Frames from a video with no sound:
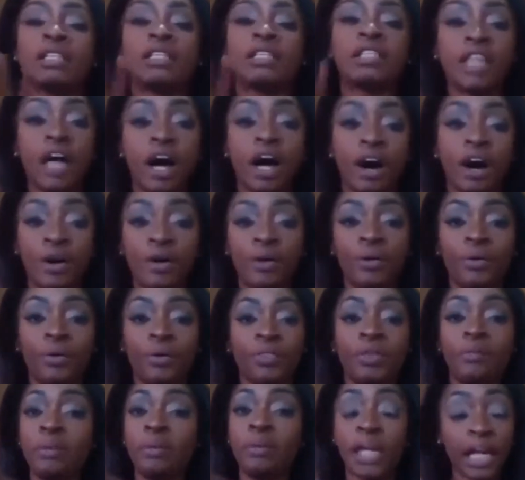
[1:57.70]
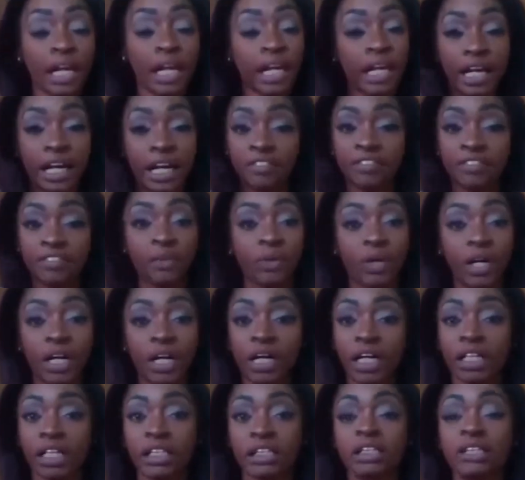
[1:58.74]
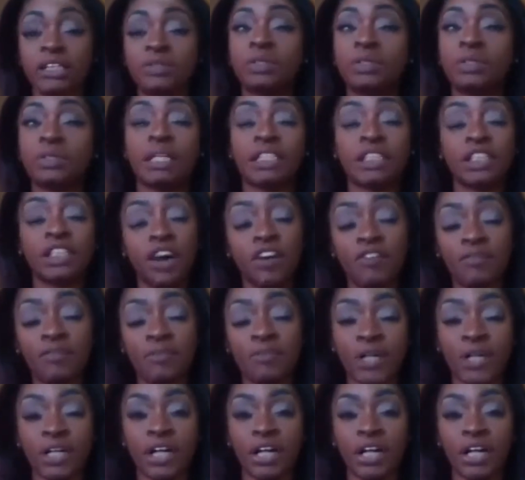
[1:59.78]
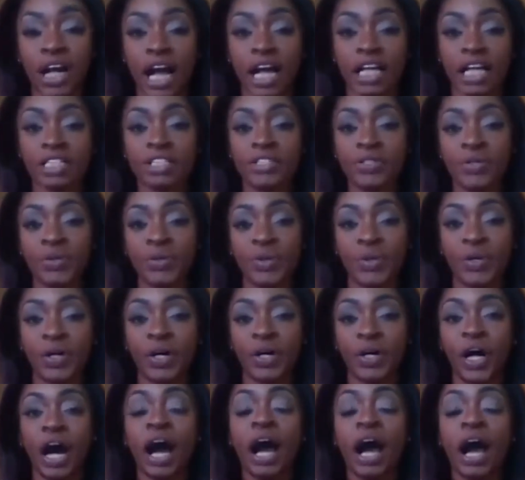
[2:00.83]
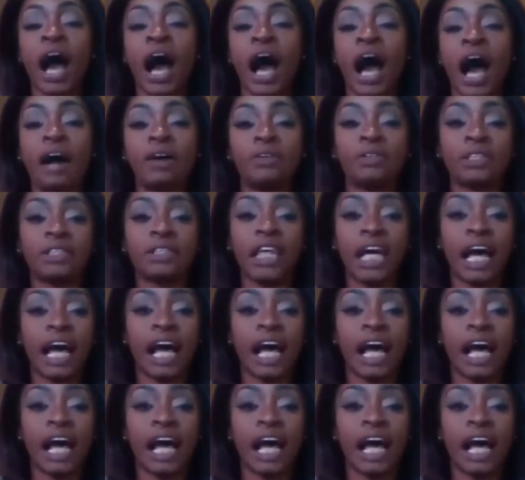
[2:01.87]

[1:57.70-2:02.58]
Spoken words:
So the beginning of it was my sophomore year in high school. I was